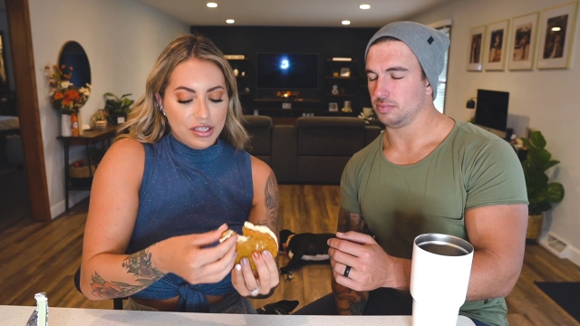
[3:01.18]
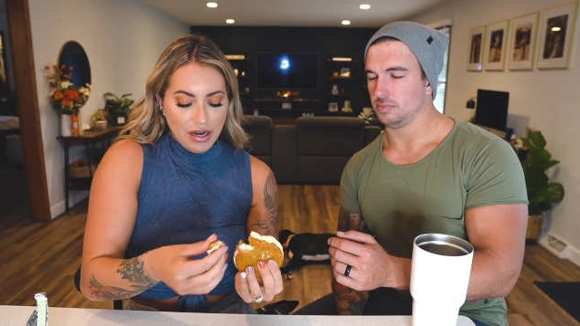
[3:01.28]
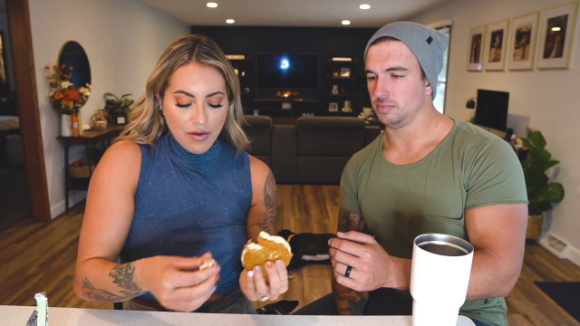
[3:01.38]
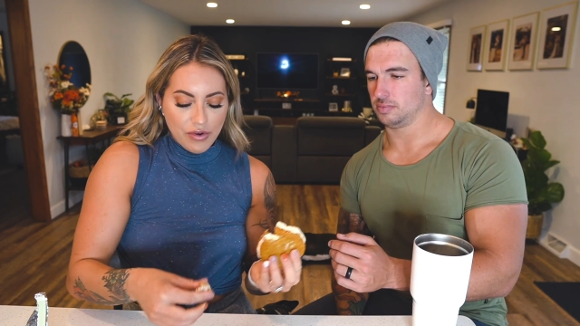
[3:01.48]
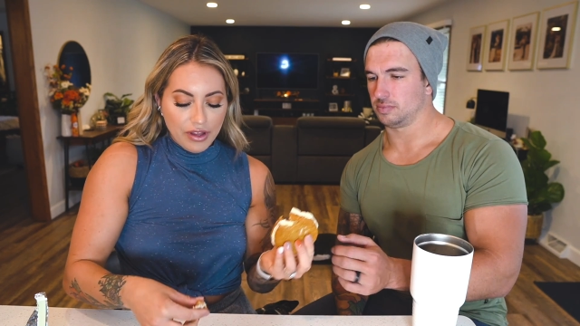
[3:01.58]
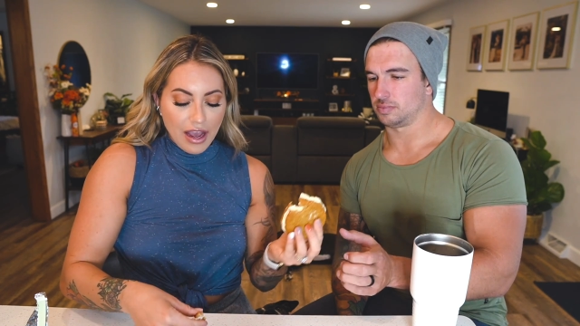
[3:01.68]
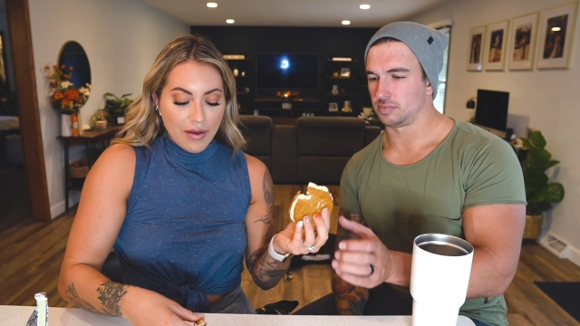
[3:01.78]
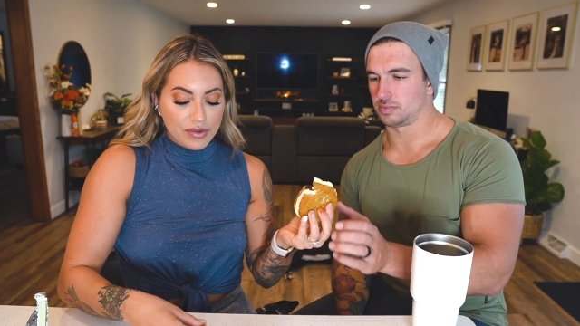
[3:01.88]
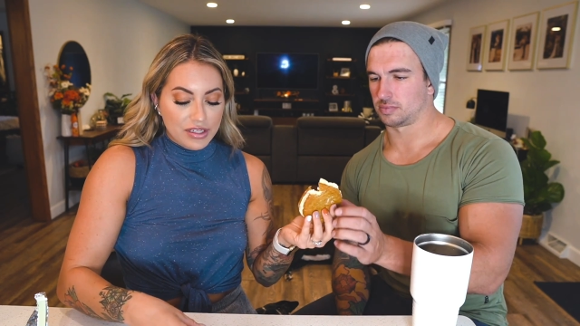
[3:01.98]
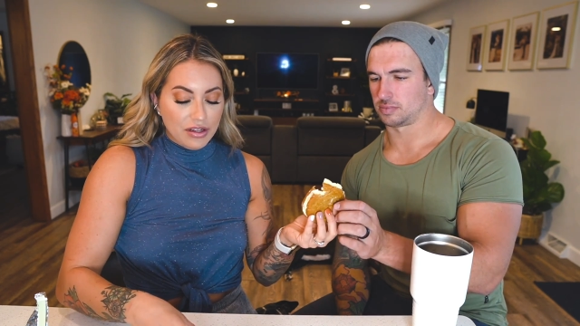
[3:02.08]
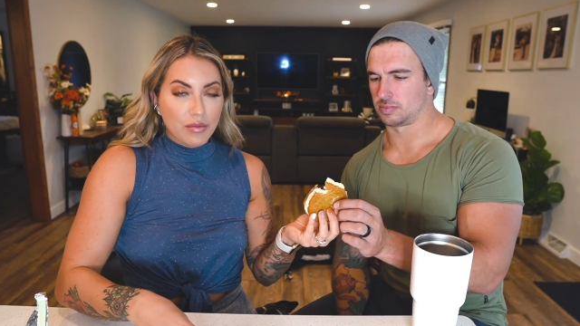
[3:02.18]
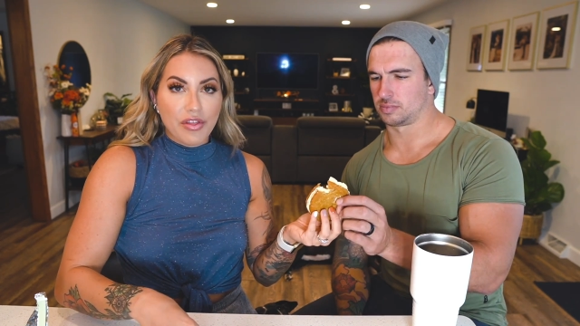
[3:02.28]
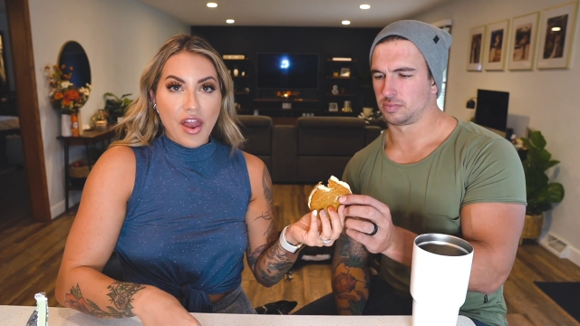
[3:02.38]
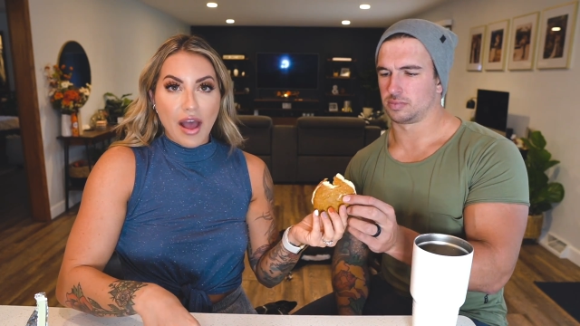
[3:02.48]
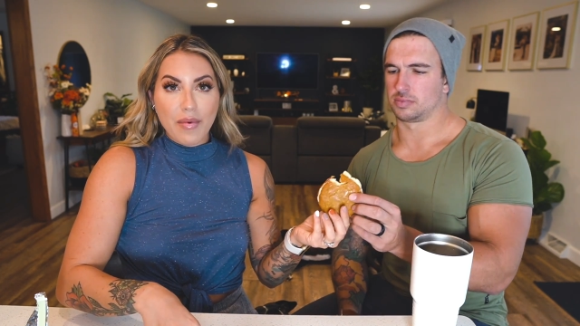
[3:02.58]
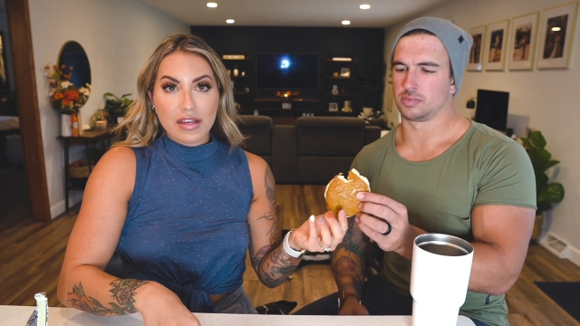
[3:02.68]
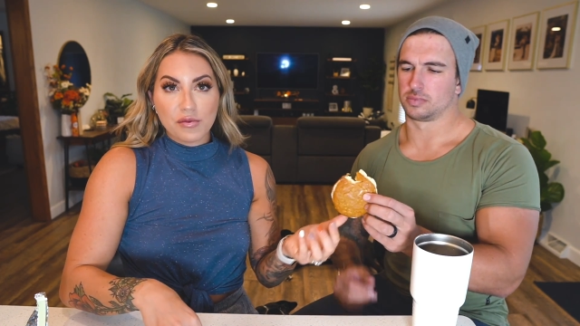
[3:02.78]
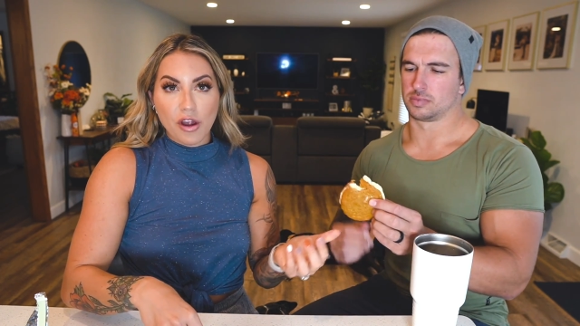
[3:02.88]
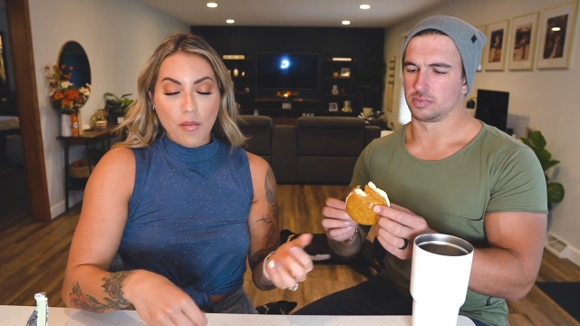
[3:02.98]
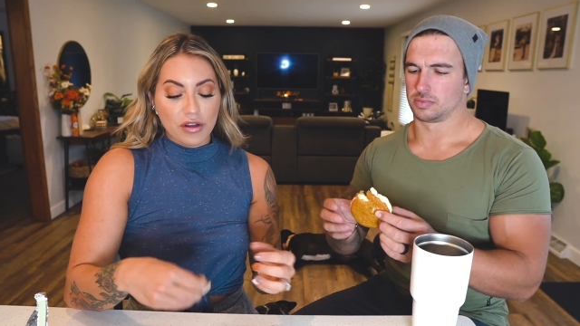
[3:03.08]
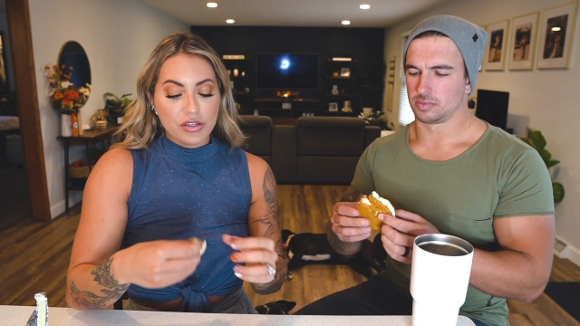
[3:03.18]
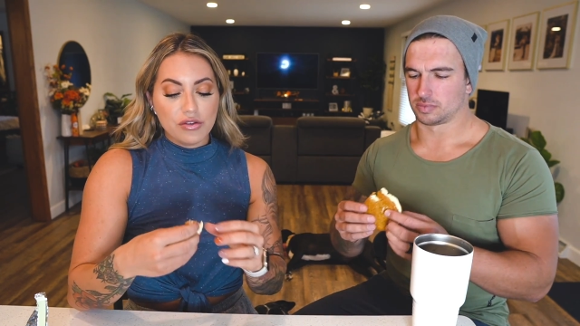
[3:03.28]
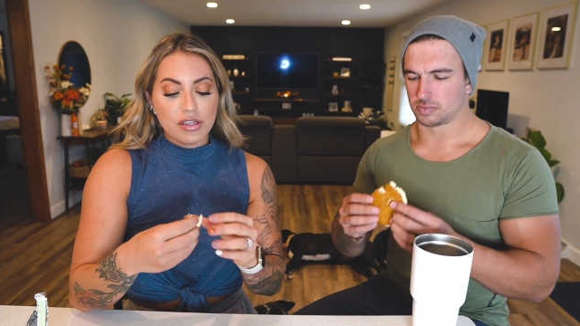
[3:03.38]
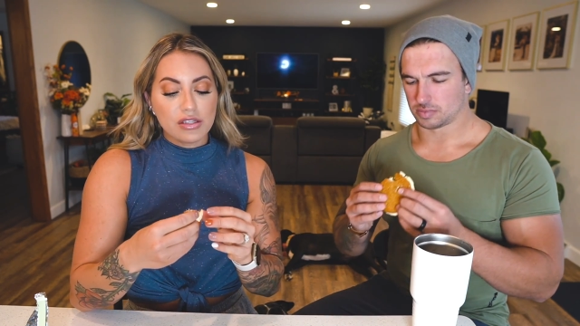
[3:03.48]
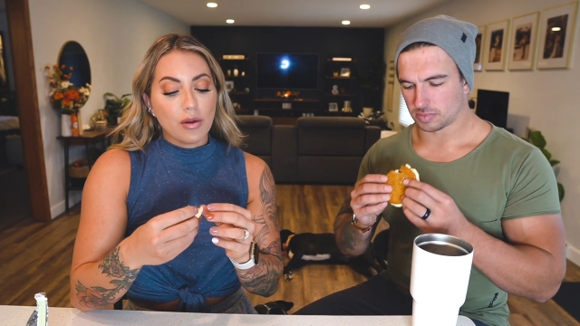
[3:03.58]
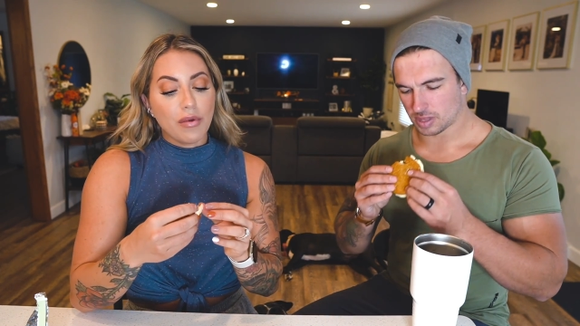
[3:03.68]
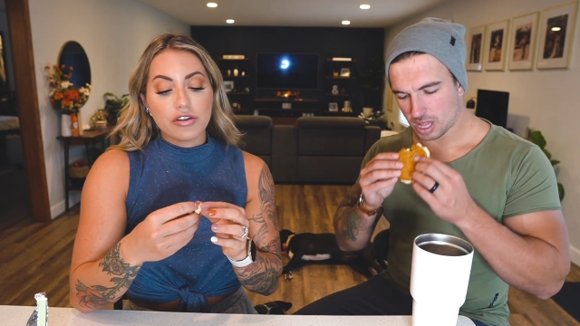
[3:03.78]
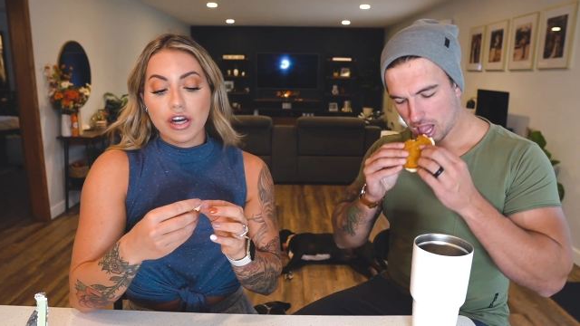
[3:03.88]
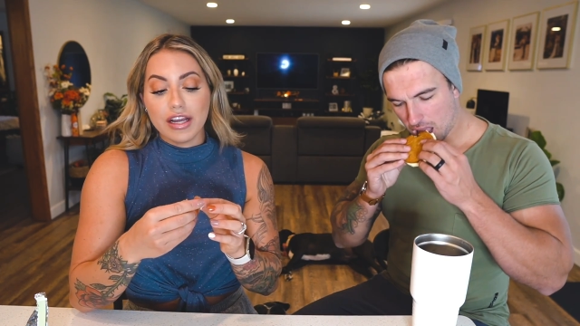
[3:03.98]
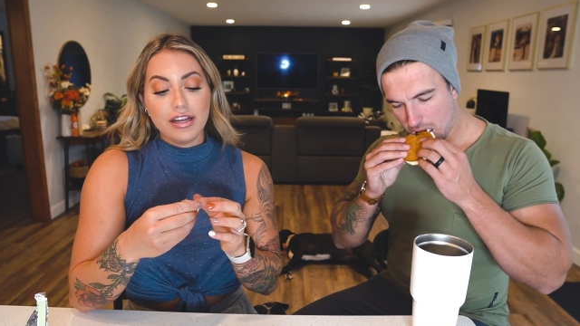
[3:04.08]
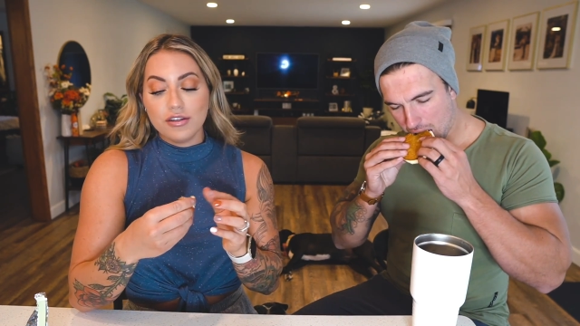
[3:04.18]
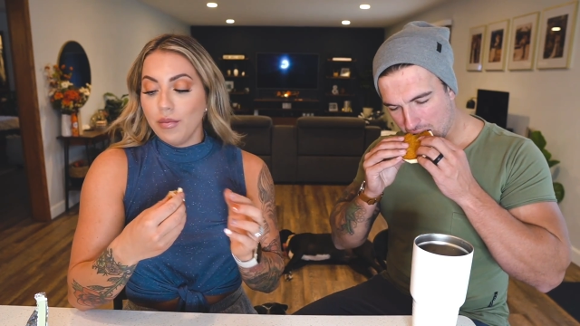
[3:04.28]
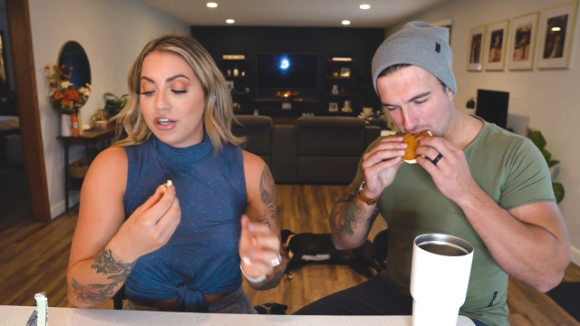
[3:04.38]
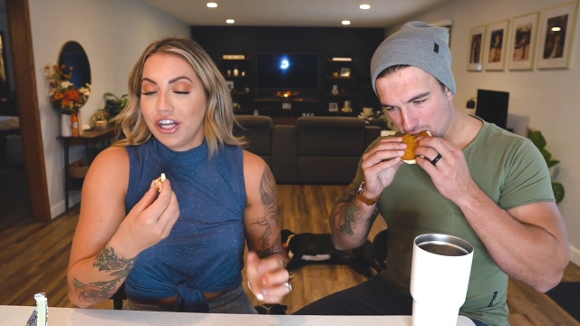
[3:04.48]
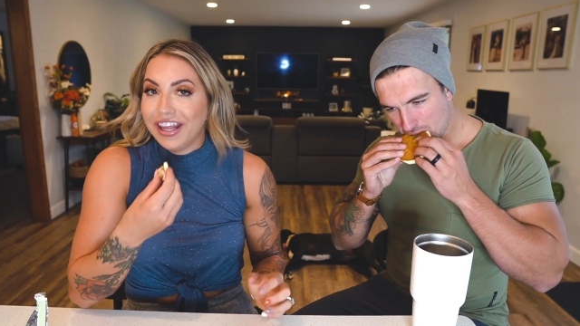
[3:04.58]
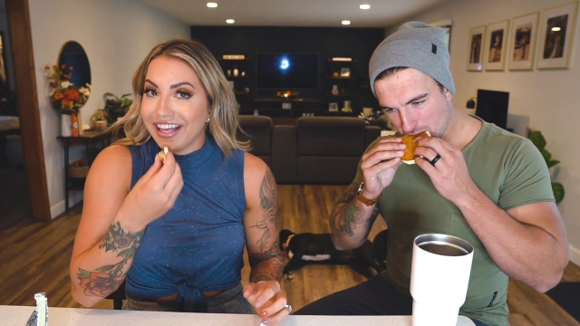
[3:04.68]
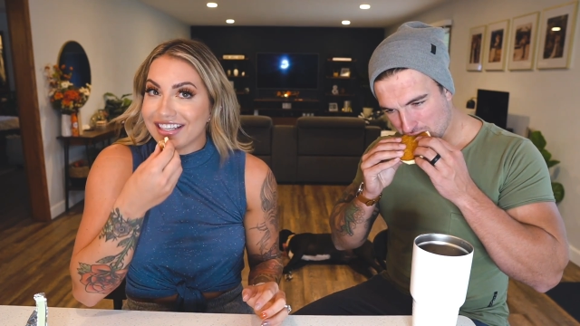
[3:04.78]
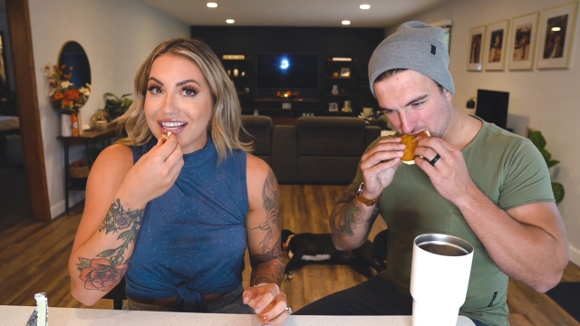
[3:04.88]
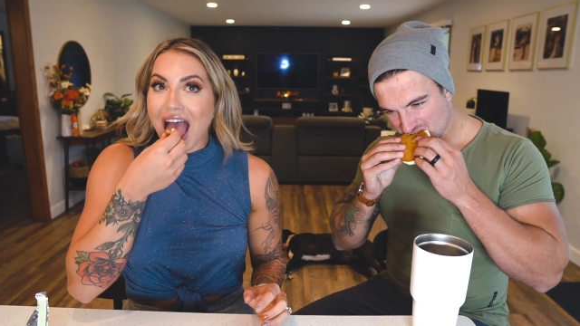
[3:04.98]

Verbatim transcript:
Speaker 1: just, I really, I was dealing with an IBS flare up on Tuesday, so I'm not trying to eat too much of these.